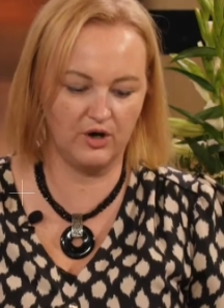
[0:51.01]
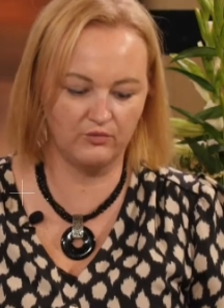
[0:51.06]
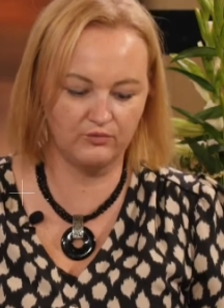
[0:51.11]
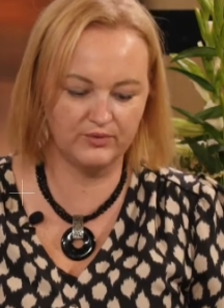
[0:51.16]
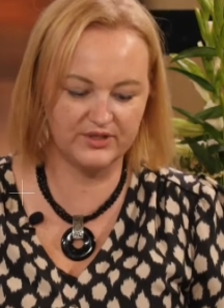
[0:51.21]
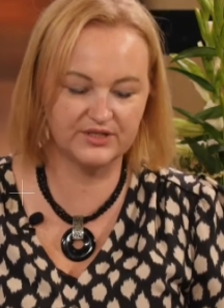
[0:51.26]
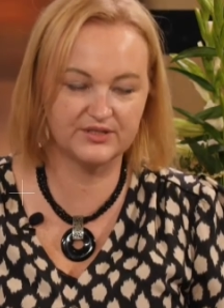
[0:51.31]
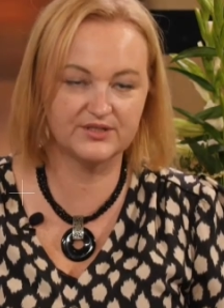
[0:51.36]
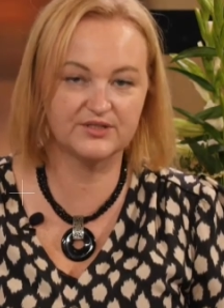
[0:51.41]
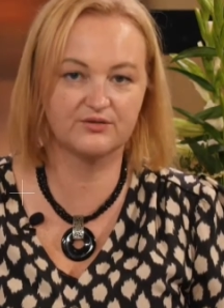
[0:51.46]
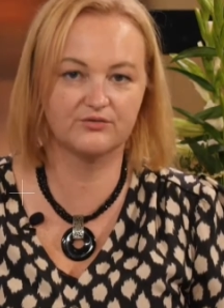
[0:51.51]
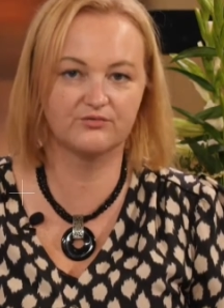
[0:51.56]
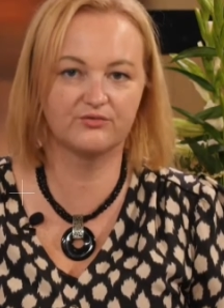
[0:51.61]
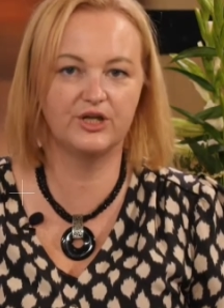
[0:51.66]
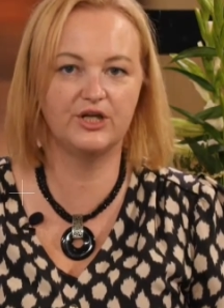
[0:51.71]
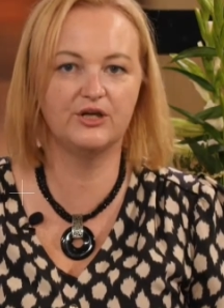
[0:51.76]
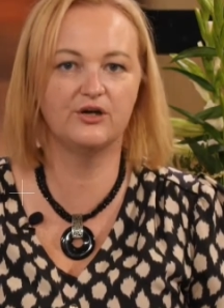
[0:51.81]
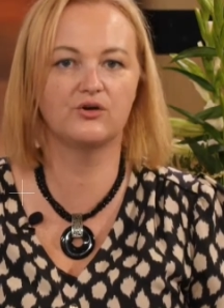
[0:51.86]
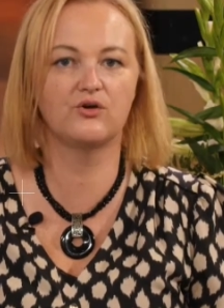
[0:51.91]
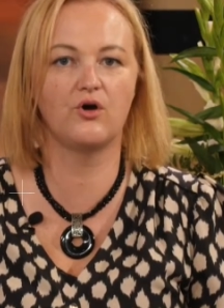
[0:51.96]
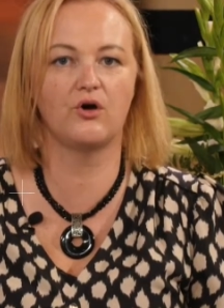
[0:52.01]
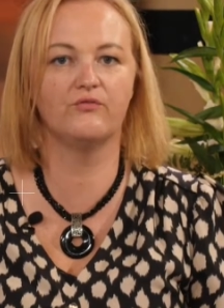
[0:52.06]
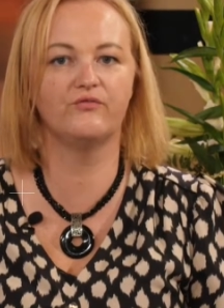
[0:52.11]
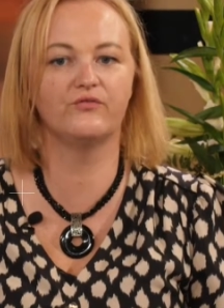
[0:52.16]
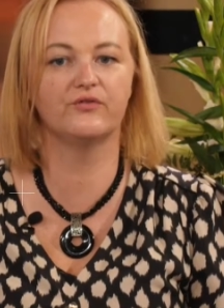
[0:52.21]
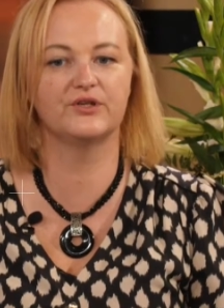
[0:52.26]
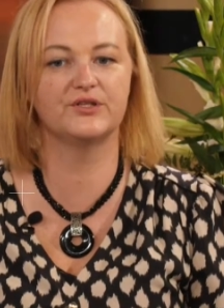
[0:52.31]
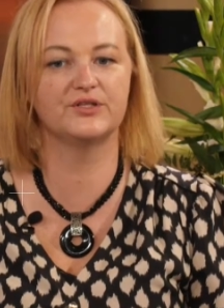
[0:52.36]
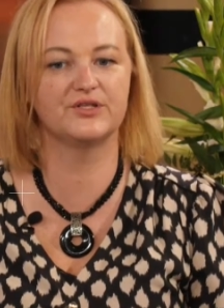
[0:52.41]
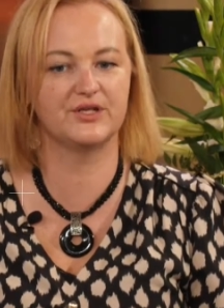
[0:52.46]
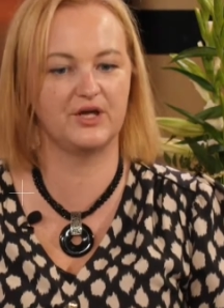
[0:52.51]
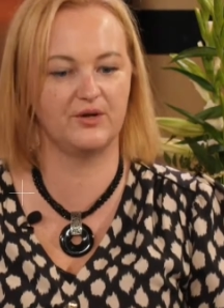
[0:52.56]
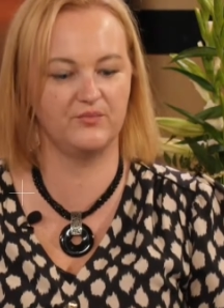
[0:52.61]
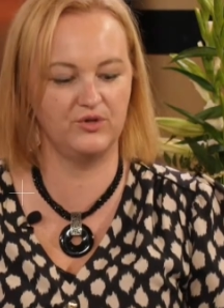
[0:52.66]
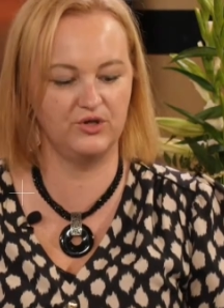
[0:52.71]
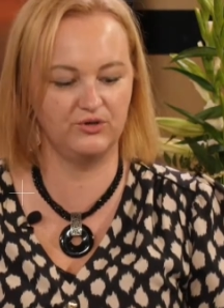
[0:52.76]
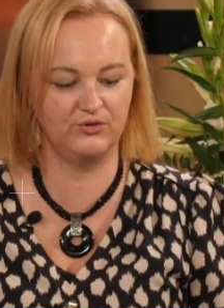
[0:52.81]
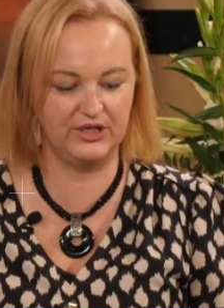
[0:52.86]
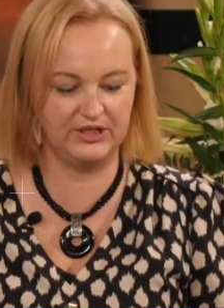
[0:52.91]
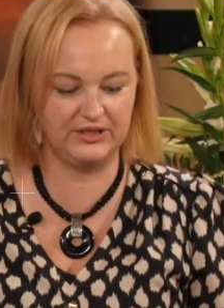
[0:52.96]
with Riga conference
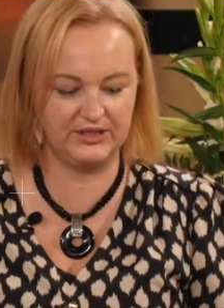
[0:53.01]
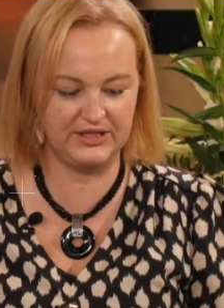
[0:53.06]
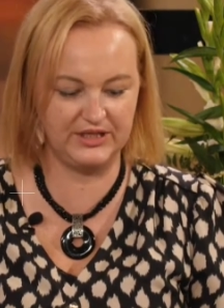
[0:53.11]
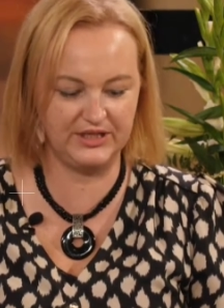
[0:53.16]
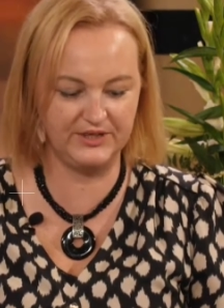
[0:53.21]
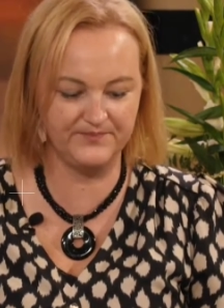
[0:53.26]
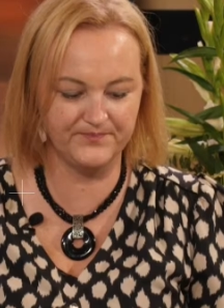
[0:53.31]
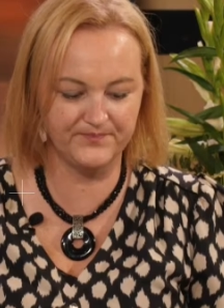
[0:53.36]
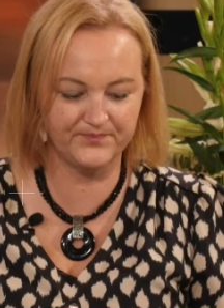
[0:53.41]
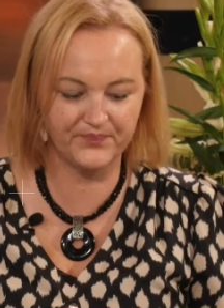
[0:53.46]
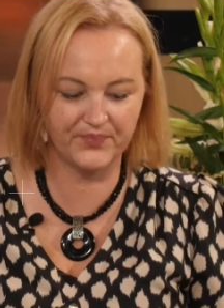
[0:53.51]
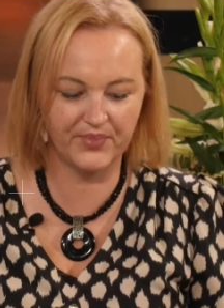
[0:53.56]
community.